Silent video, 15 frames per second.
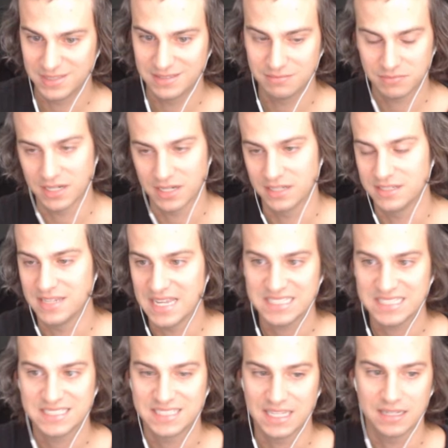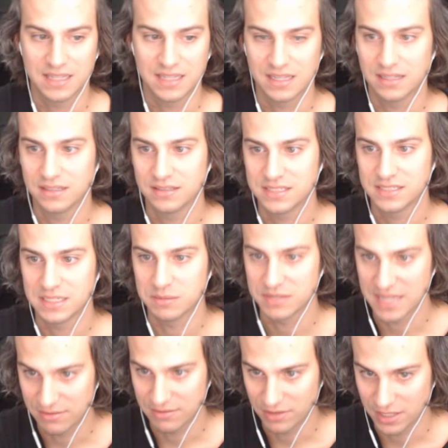kind of decks that seem to
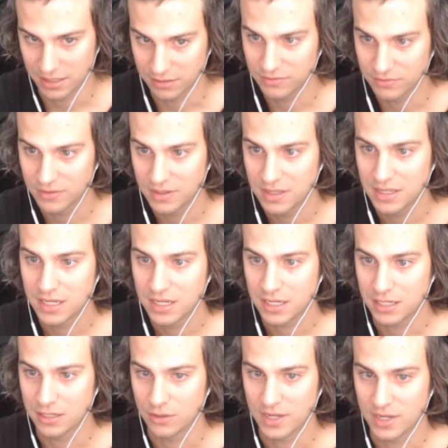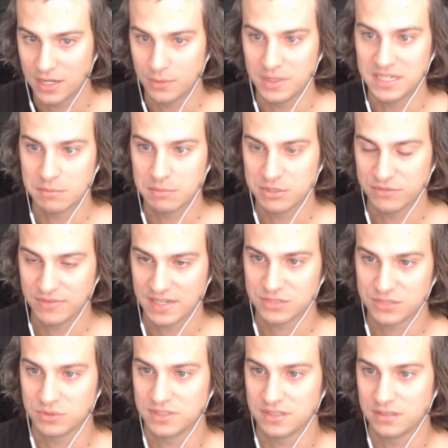have a lot of AoE damage effects
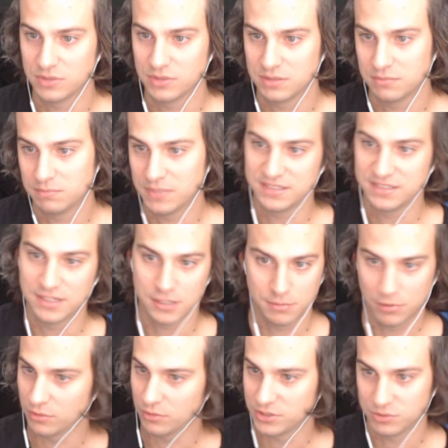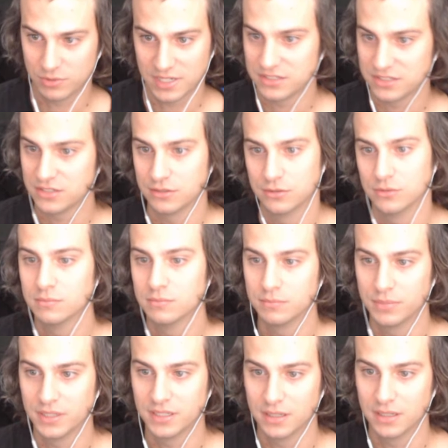with Big Tinkerbell, which we'll get to. But